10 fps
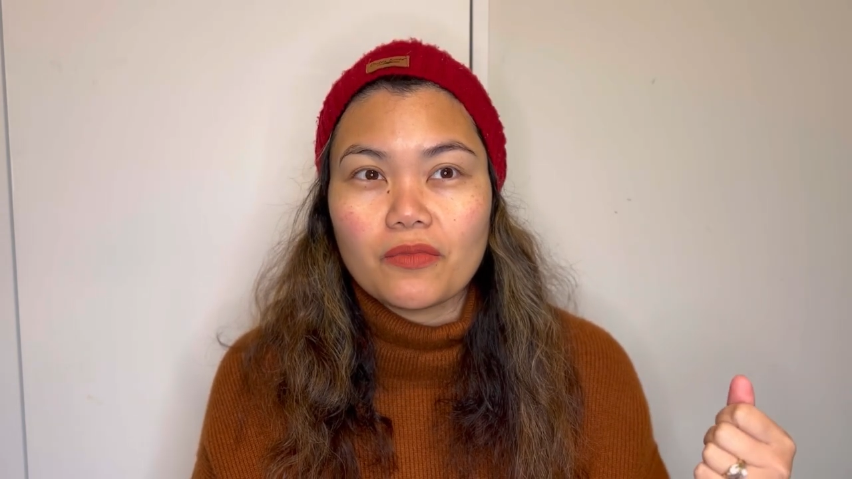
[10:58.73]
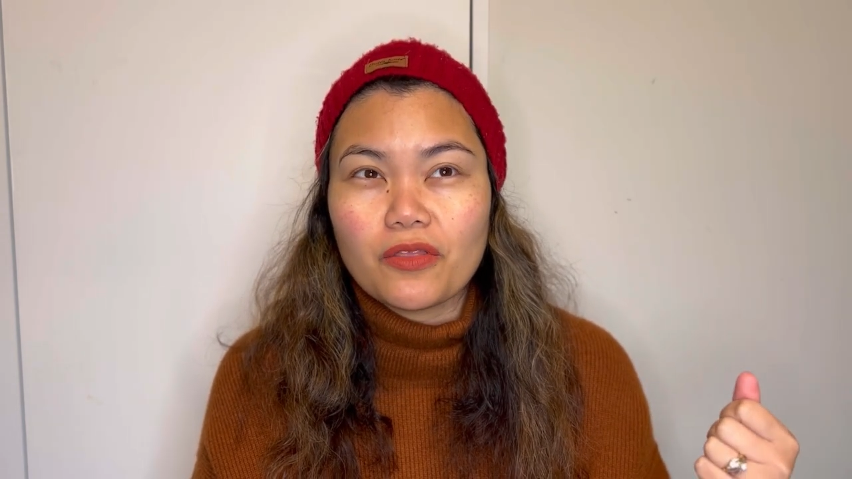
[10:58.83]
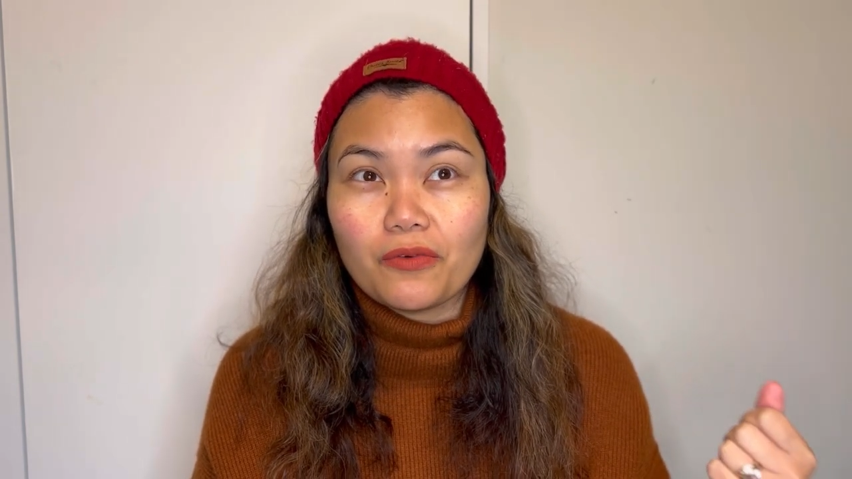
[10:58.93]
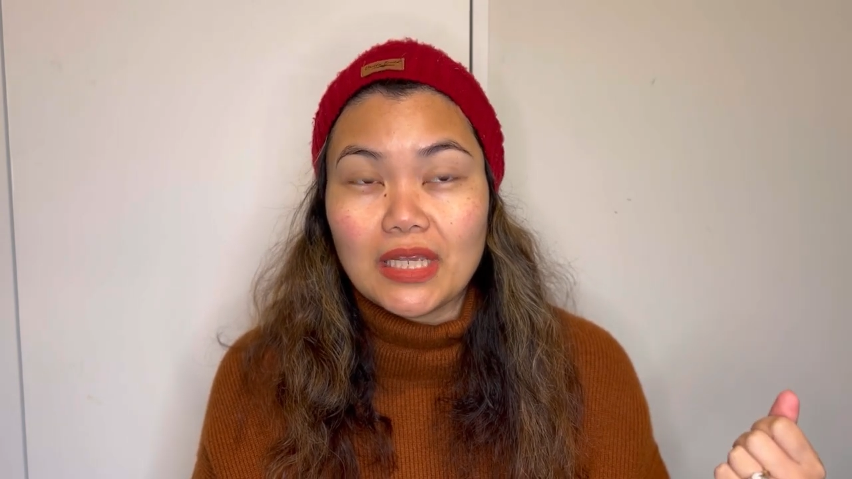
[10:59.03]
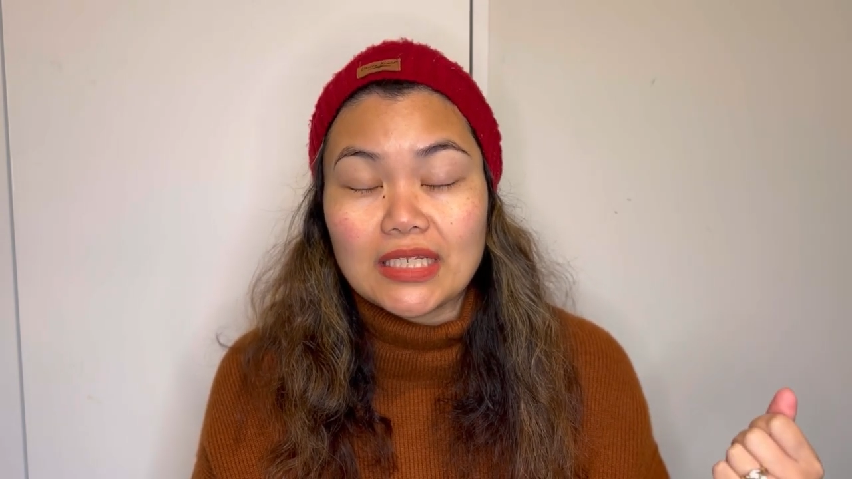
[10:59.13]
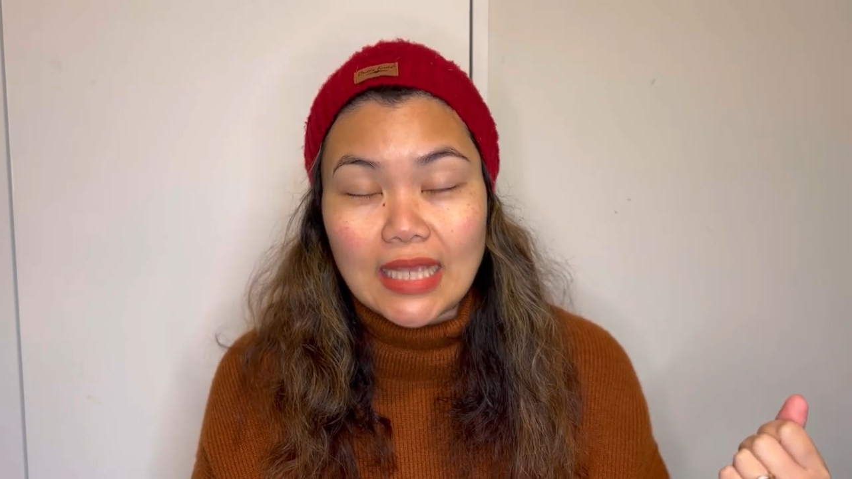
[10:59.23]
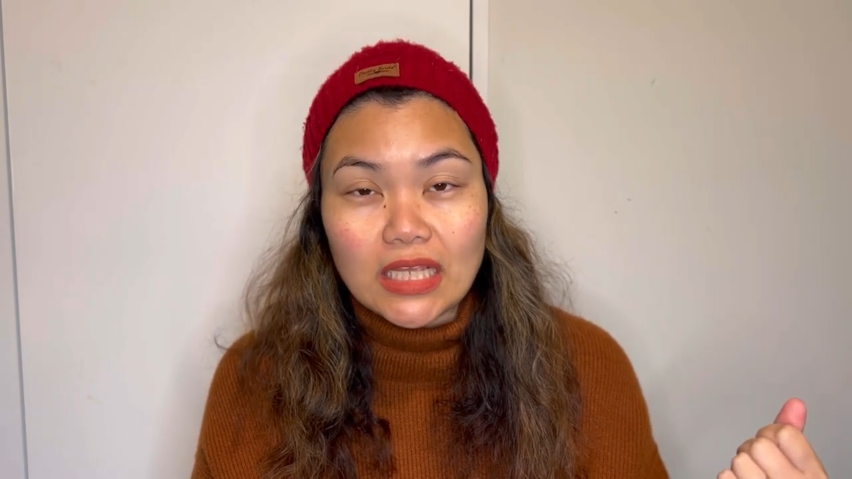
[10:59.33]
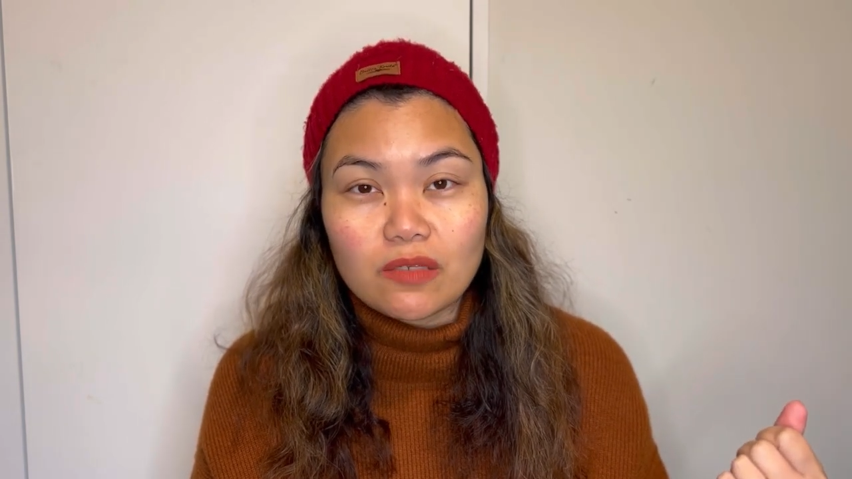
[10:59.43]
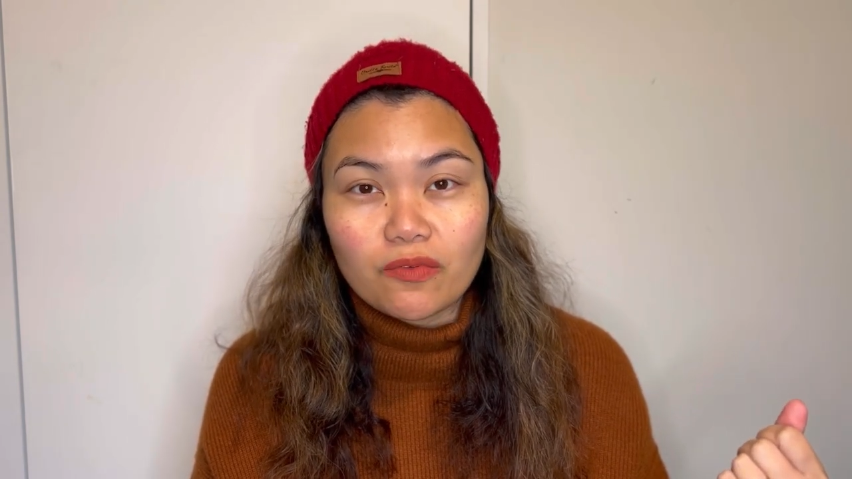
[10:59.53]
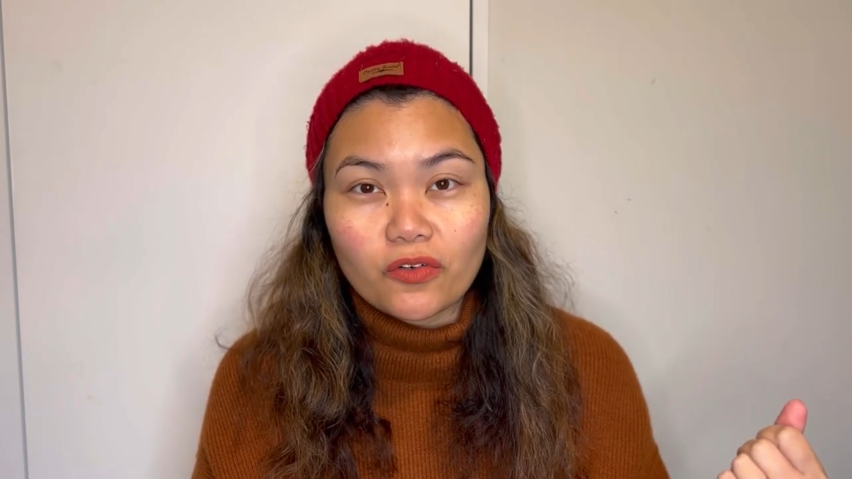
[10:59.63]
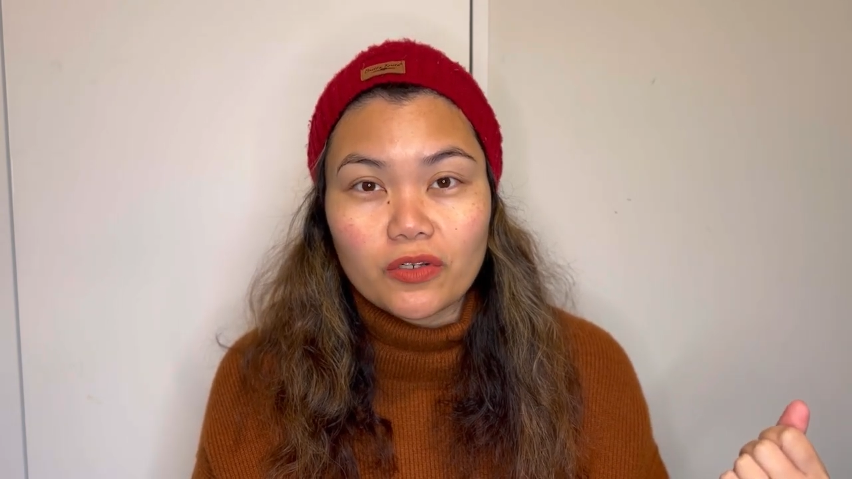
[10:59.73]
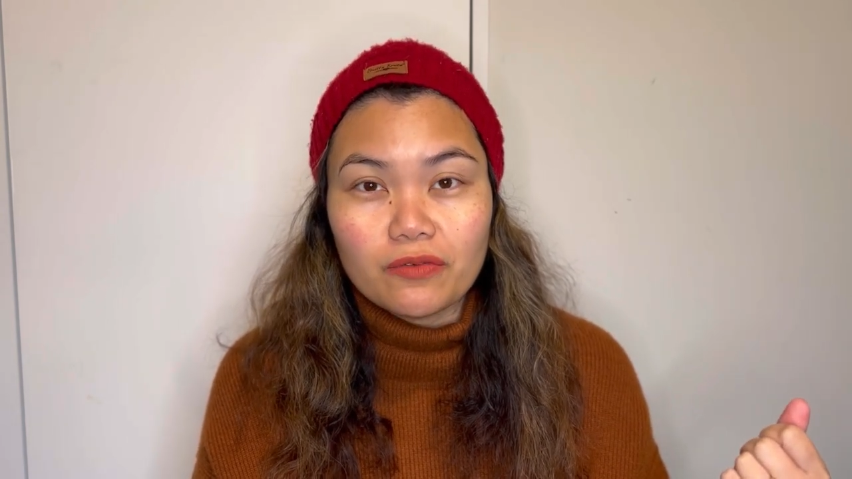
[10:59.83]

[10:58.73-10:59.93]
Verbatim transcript: three days before he